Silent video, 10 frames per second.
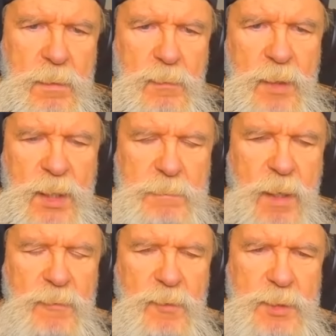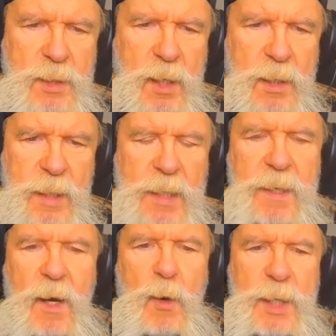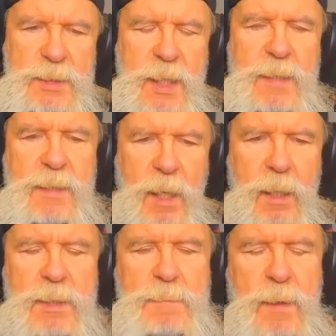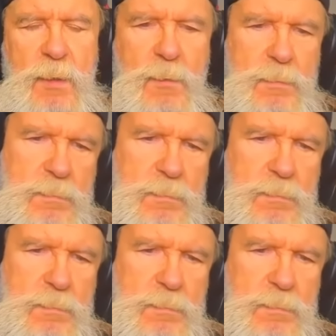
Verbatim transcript: when his mother's sick and they know he's at the hospital?